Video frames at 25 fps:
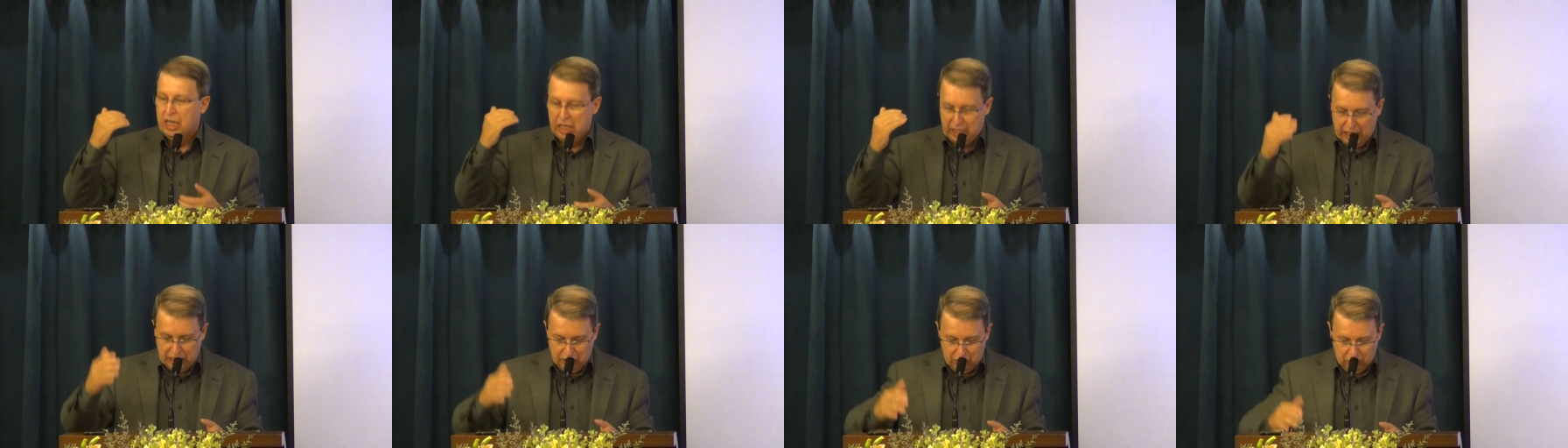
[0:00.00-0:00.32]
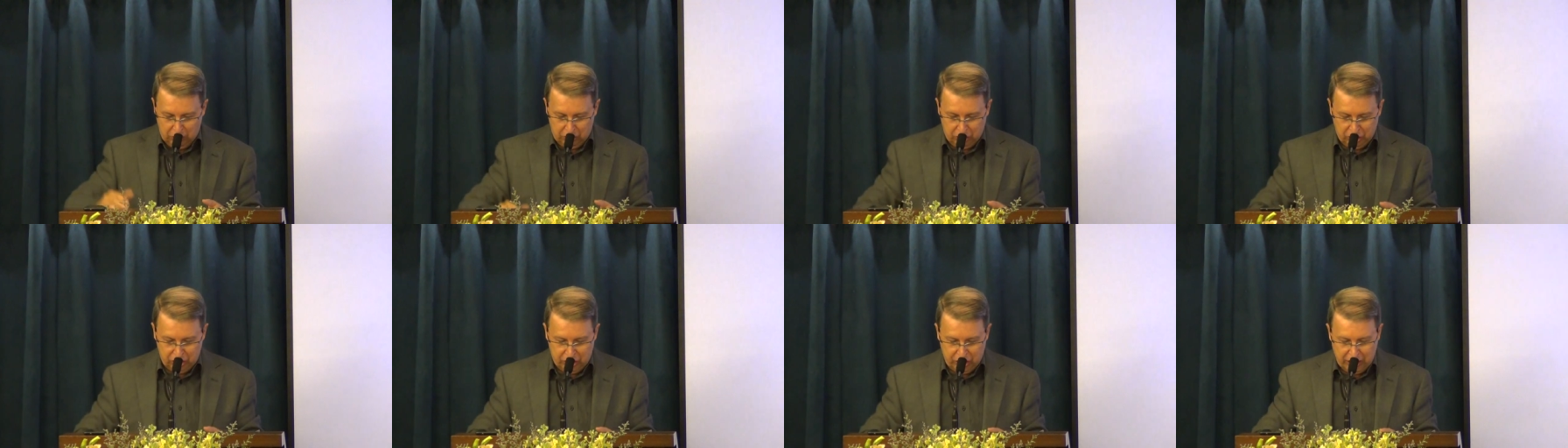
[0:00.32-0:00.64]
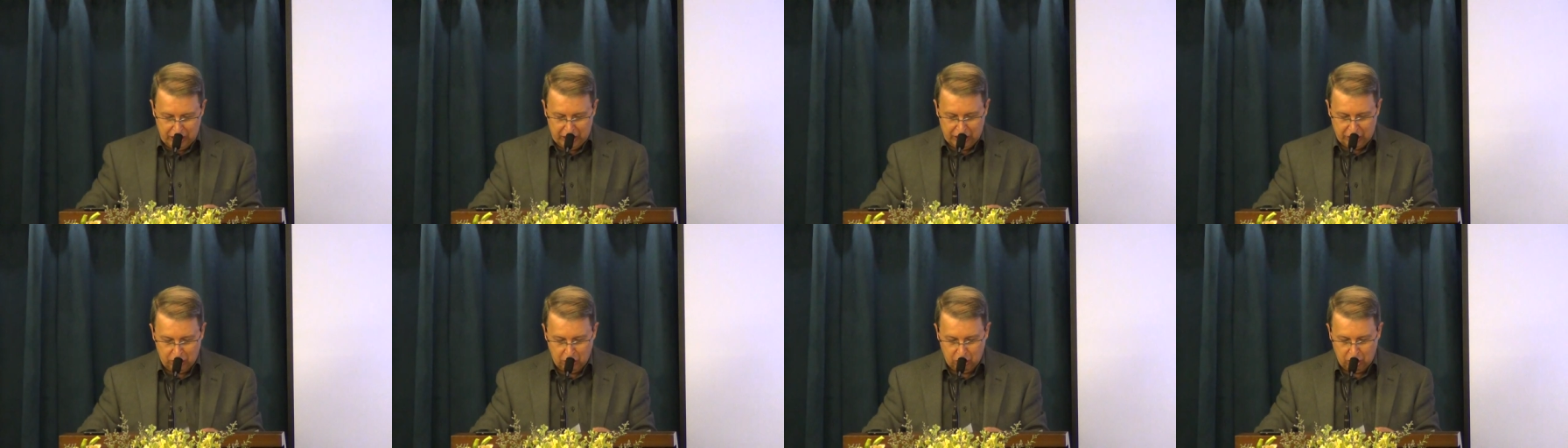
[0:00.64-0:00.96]
and her
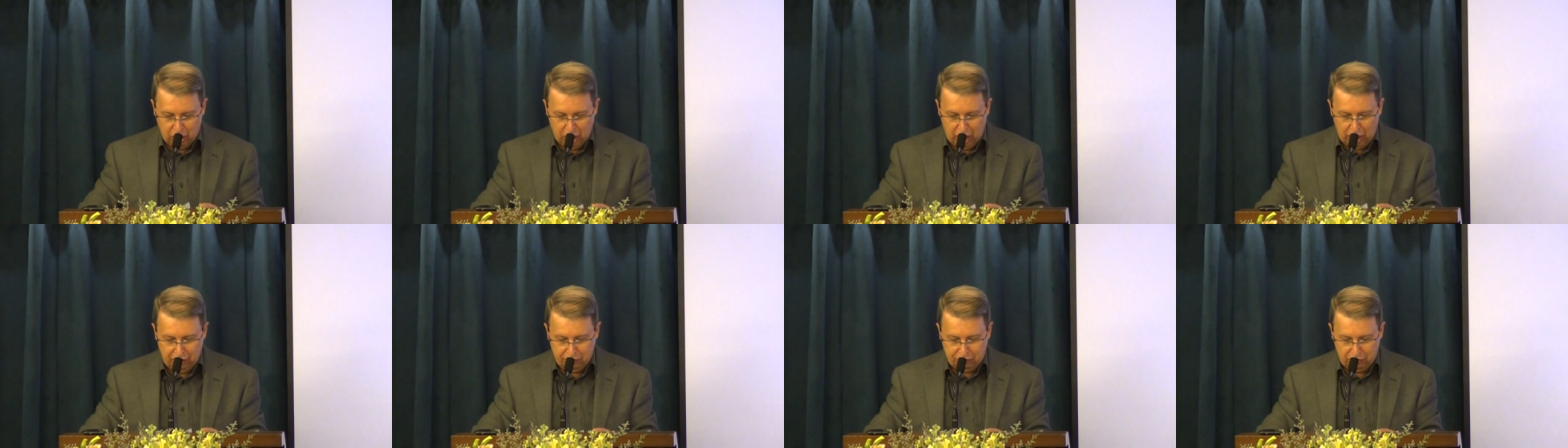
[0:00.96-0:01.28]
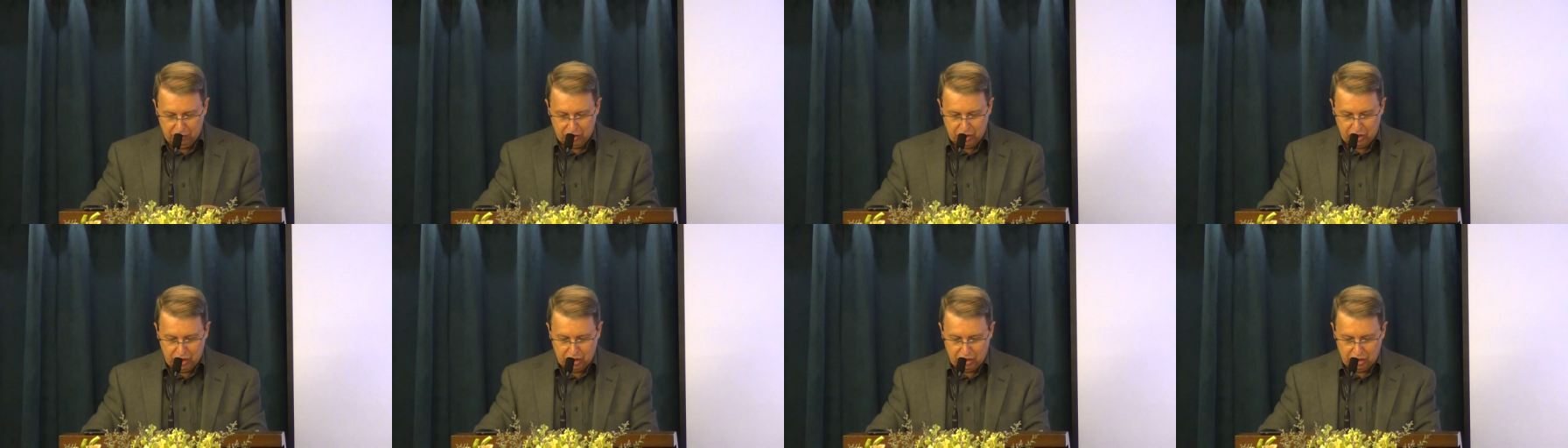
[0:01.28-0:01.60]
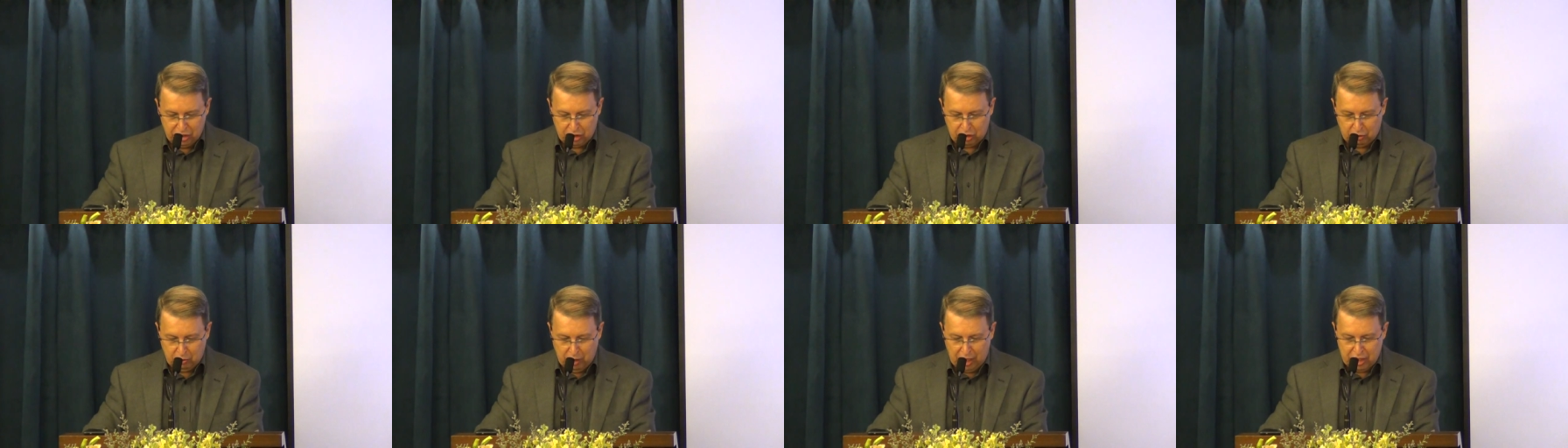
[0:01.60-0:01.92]
zeal and her love for
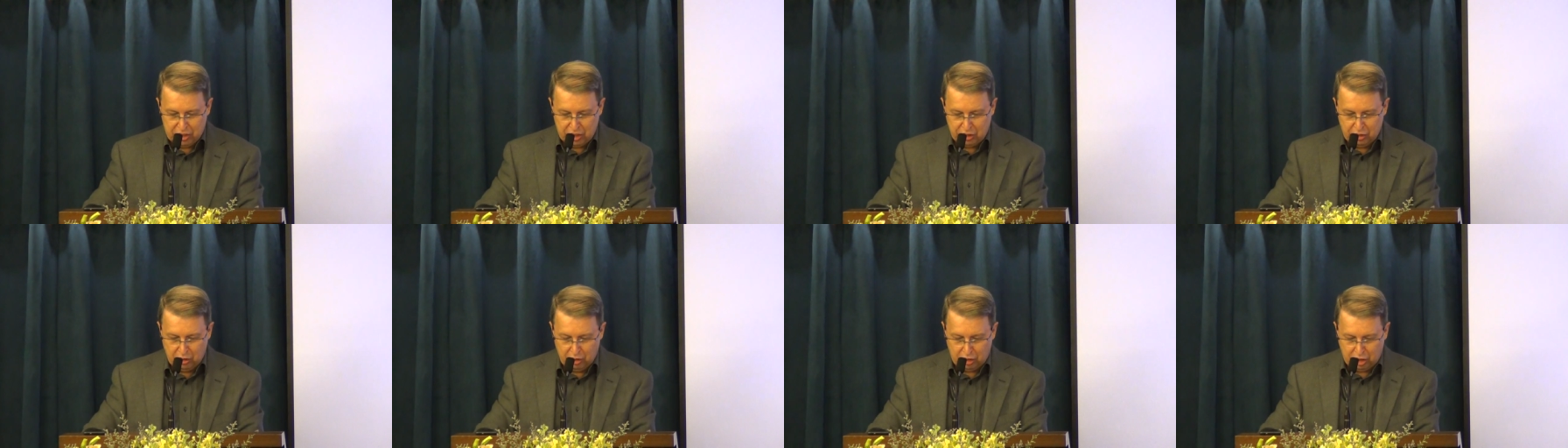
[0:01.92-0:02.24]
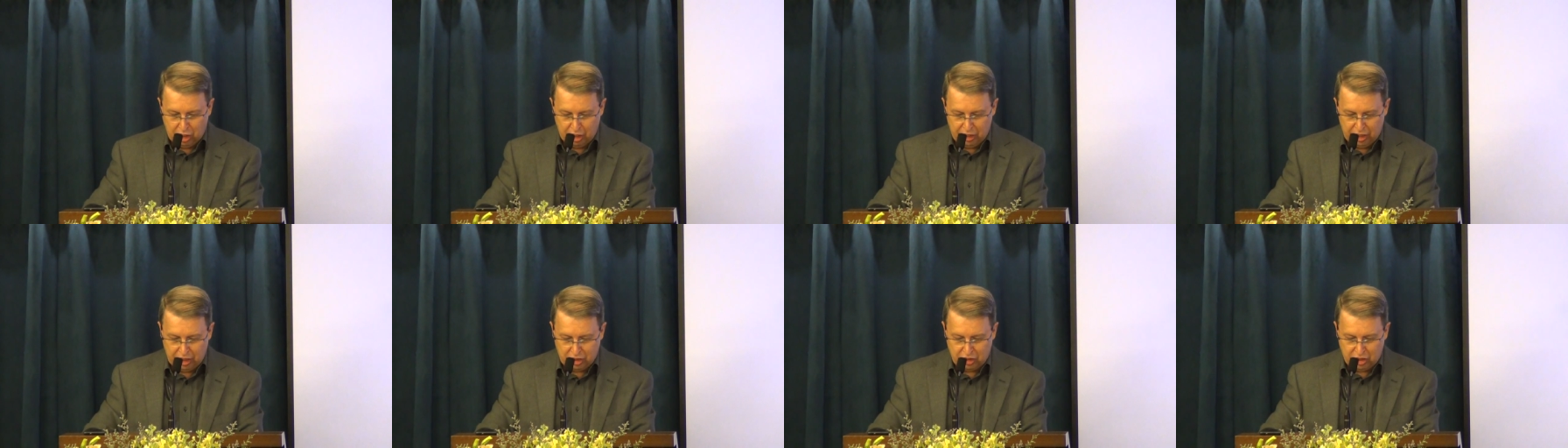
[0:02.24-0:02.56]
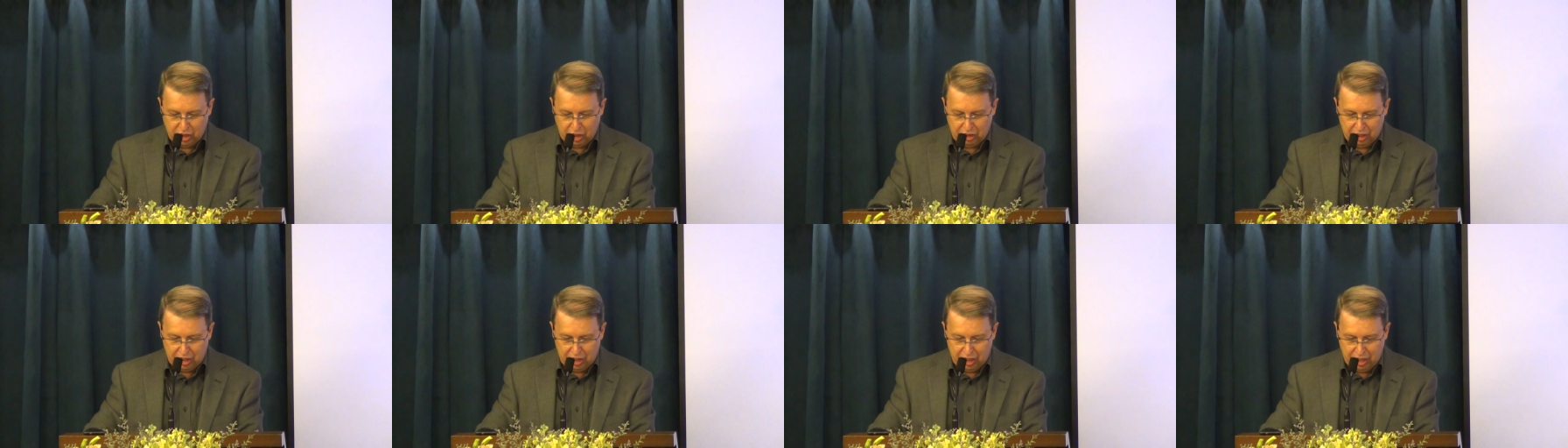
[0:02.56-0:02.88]
Jesus Christ and her
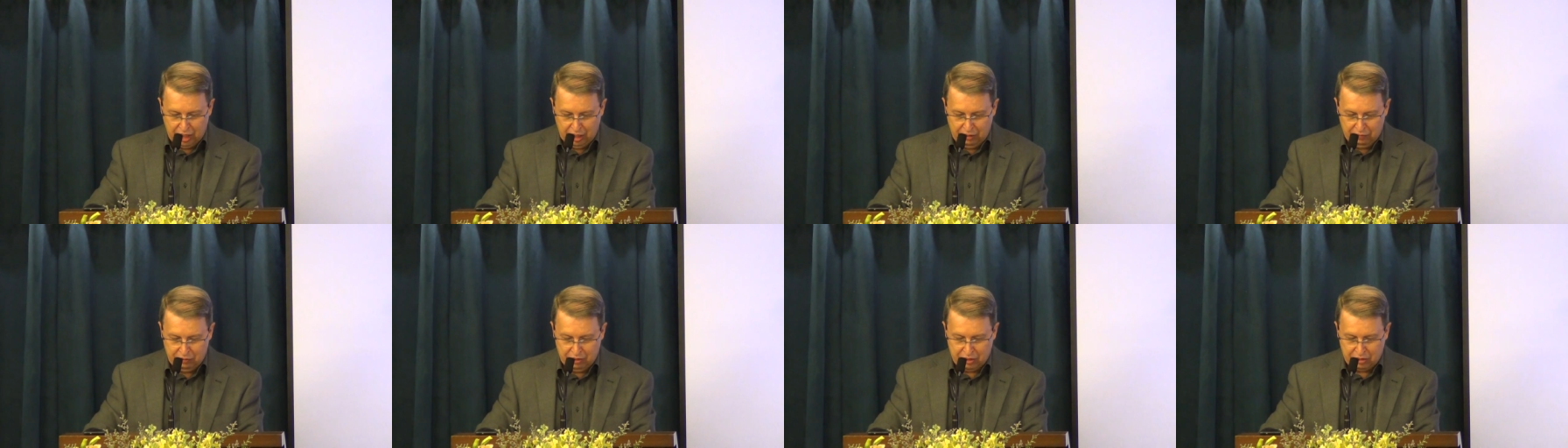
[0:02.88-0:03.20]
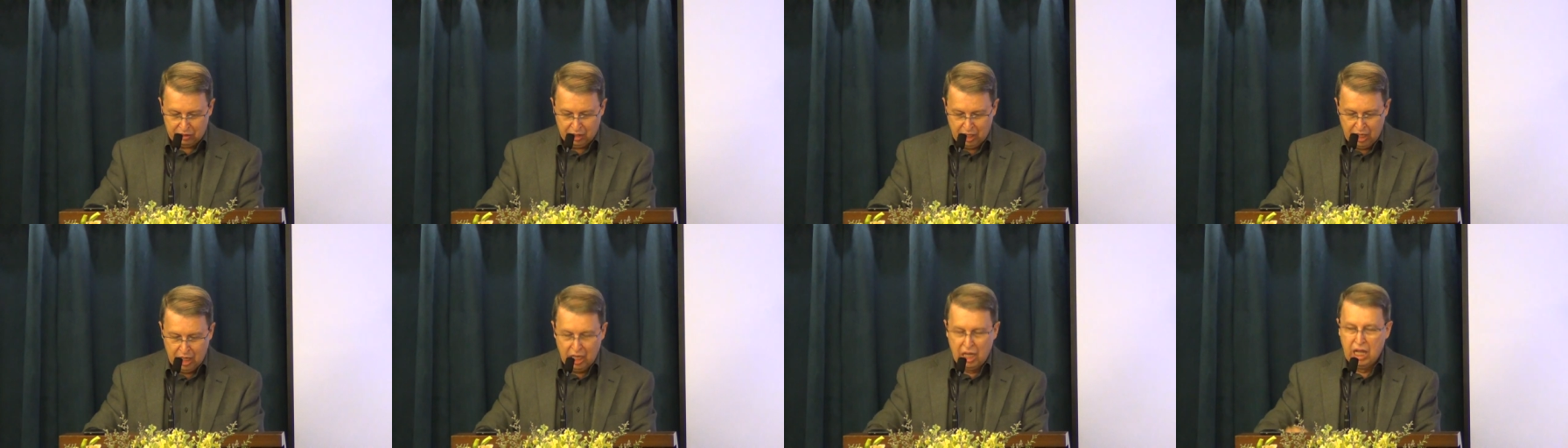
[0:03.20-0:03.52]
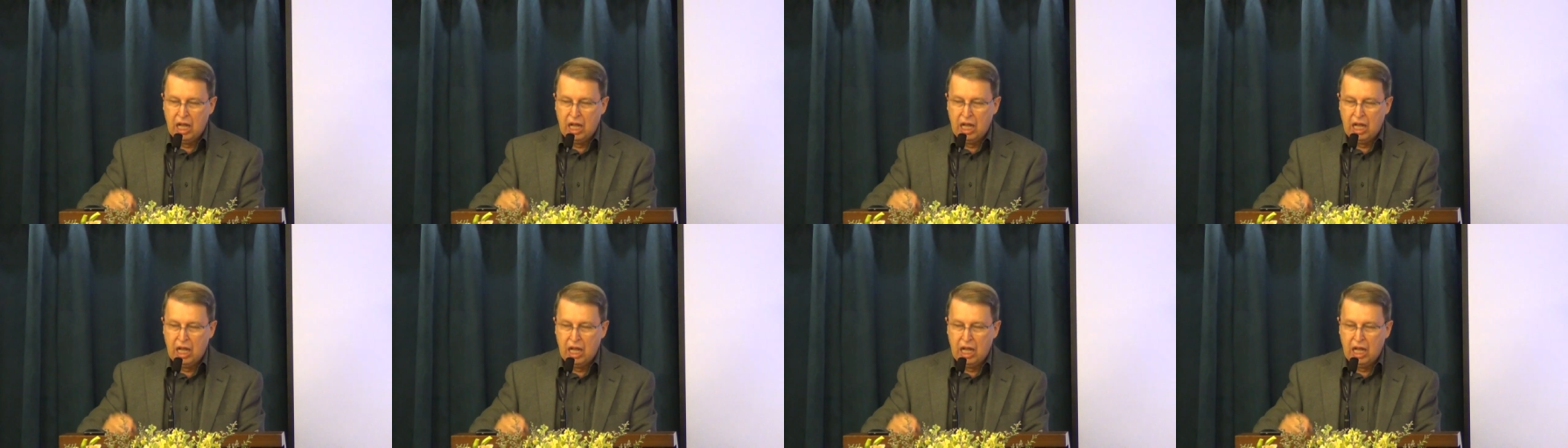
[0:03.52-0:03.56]
connection in heaven.